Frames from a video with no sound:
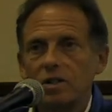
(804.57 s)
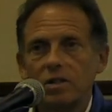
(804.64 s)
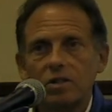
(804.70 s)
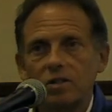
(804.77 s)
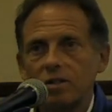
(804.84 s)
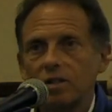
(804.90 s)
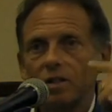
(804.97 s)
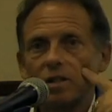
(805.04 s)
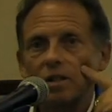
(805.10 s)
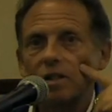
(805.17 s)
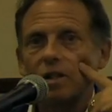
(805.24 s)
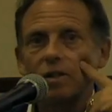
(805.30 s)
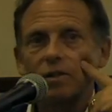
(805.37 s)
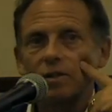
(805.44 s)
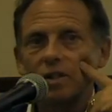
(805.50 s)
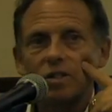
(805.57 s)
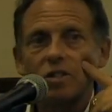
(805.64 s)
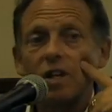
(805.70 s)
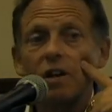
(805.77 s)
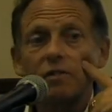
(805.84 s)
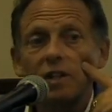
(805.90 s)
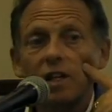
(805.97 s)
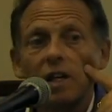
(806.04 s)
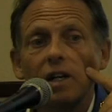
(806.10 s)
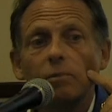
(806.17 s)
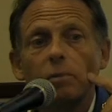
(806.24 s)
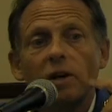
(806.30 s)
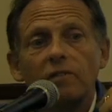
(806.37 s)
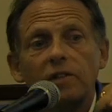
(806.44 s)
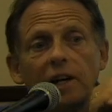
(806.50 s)
It's tough to get it
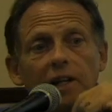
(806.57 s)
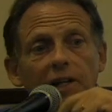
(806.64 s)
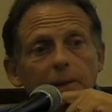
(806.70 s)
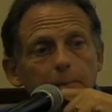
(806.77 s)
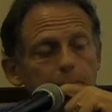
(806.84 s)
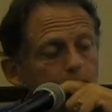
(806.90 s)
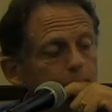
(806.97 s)
above 90,